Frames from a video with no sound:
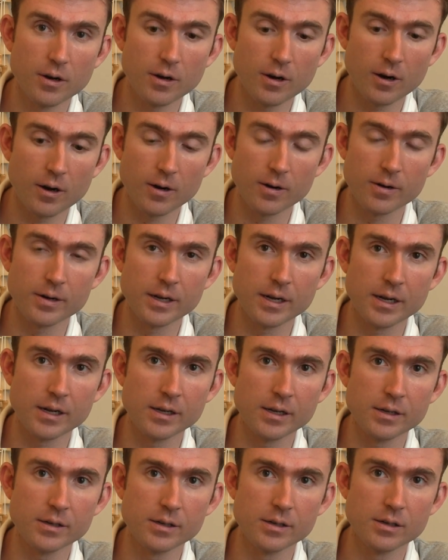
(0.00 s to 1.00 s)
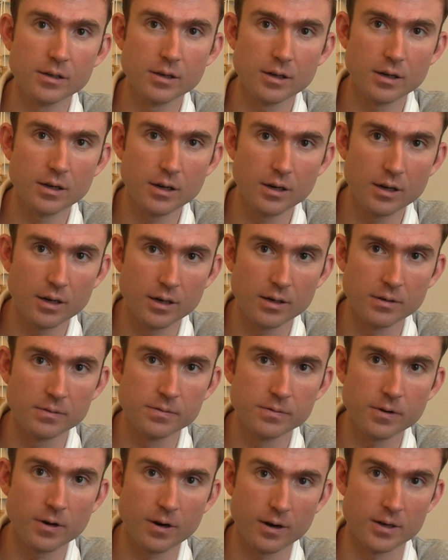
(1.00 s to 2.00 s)
RNA
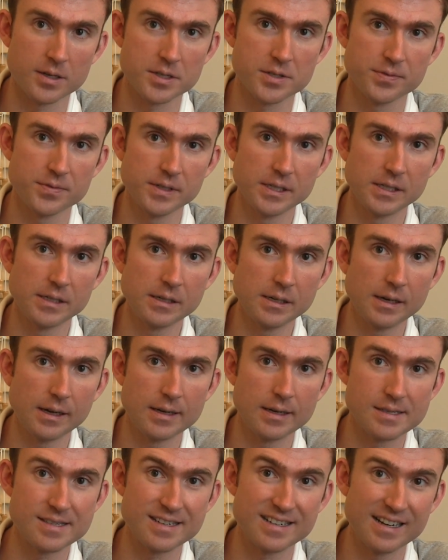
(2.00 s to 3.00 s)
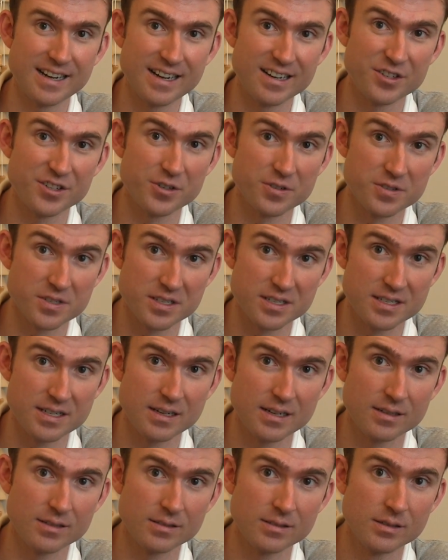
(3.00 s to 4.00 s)
of RSV as it enters a
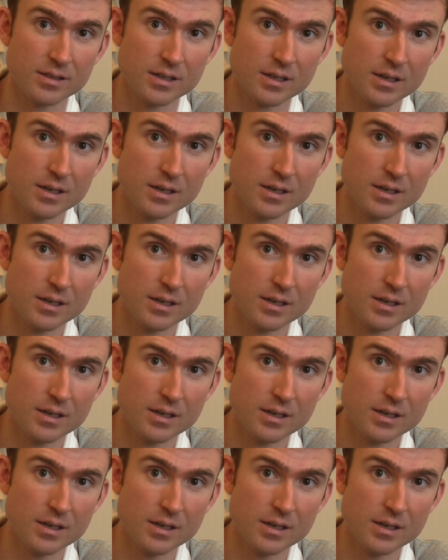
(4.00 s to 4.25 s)
cell,